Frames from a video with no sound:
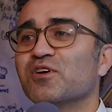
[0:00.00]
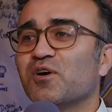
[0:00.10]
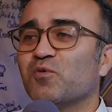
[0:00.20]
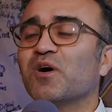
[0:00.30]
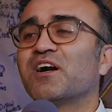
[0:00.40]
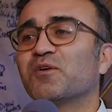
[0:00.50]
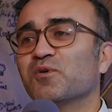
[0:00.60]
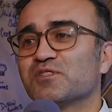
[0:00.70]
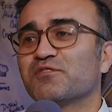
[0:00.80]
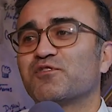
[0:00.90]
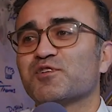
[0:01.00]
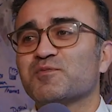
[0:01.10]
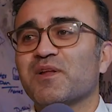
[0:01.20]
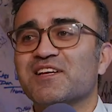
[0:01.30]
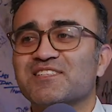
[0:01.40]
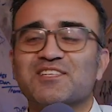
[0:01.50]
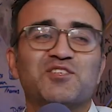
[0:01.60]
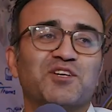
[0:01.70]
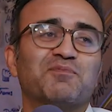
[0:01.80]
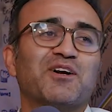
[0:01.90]
where was the first place that
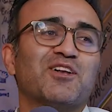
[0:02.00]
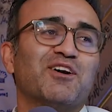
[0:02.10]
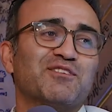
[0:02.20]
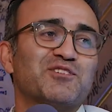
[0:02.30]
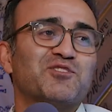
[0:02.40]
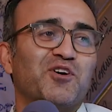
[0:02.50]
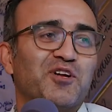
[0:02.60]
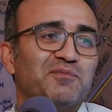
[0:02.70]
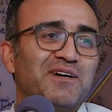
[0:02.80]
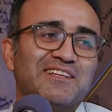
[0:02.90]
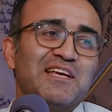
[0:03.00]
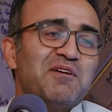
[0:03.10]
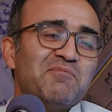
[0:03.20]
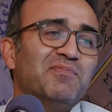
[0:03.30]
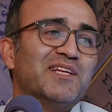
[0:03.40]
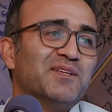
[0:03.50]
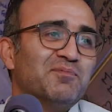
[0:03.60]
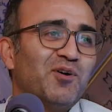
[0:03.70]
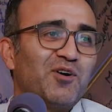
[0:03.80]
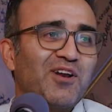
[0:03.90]
baklava started, but
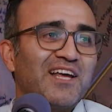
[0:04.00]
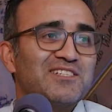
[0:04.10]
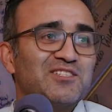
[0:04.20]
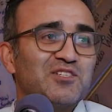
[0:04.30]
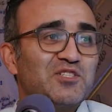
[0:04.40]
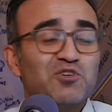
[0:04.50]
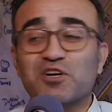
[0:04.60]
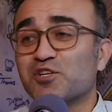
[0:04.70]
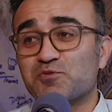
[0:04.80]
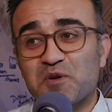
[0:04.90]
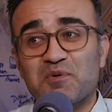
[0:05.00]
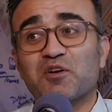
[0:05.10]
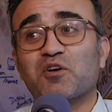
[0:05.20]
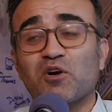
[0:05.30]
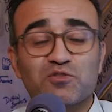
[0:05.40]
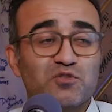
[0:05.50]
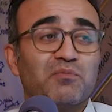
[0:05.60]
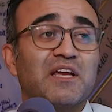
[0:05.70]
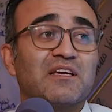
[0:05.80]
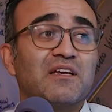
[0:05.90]
more or less Turkish people are also
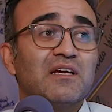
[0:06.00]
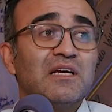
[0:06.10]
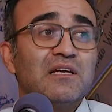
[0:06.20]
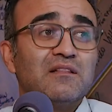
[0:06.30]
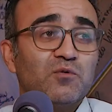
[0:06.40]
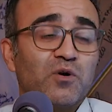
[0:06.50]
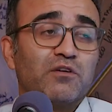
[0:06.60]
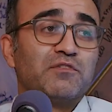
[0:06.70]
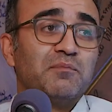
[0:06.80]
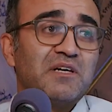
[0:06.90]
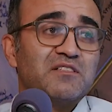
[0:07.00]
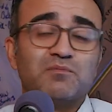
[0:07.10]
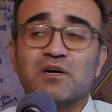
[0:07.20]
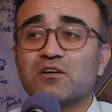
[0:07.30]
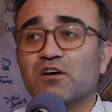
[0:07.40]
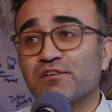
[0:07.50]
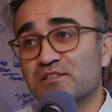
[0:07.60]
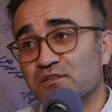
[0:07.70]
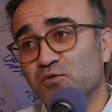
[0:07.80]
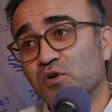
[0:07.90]
making one of the best baklavas
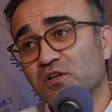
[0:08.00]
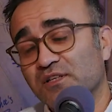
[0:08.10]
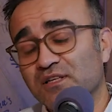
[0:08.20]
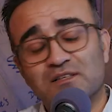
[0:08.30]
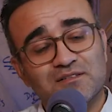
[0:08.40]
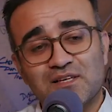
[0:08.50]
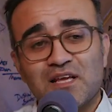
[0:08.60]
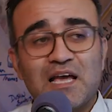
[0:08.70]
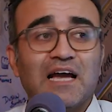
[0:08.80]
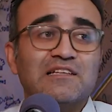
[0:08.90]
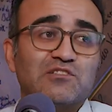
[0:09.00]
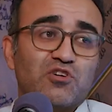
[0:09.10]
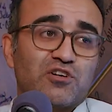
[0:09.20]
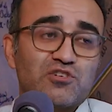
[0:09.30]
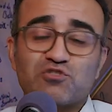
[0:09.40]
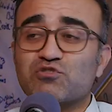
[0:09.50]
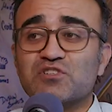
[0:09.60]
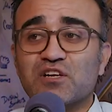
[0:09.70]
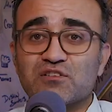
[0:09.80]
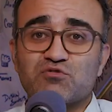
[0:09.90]
in the world, and the Turkish
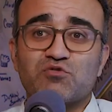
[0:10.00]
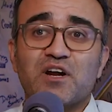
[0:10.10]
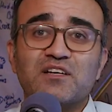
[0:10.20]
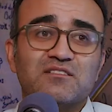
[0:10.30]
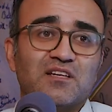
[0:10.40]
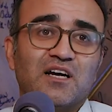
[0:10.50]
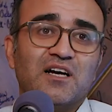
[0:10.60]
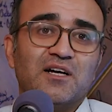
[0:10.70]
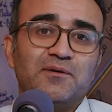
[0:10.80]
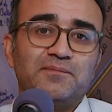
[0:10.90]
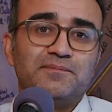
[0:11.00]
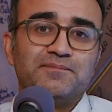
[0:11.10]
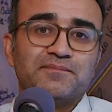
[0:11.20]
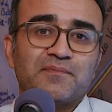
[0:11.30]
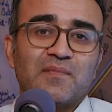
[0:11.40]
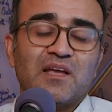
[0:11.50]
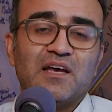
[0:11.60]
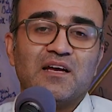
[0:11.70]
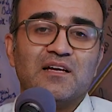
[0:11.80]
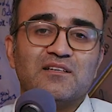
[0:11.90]
cuisine is great. So
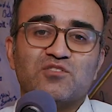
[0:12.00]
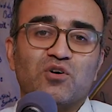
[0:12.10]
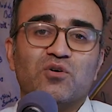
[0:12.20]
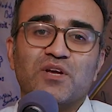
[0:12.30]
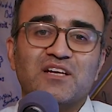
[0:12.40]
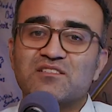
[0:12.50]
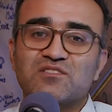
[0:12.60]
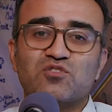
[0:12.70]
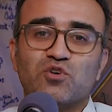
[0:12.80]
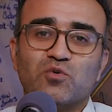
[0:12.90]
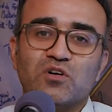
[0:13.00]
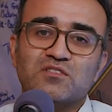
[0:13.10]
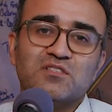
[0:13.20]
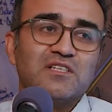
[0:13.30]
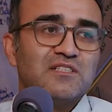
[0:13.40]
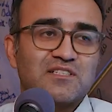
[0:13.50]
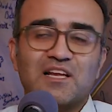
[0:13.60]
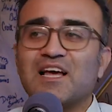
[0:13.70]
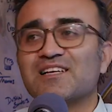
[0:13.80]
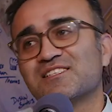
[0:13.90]
yes, Turkuaz still
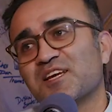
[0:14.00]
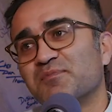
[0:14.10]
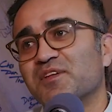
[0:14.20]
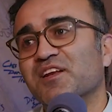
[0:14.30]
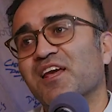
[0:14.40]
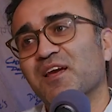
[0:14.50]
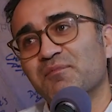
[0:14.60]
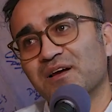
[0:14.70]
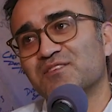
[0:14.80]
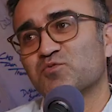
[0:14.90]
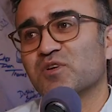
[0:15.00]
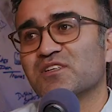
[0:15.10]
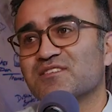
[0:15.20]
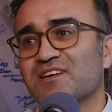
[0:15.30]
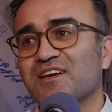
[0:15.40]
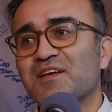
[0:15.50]
has kept the name, as well as the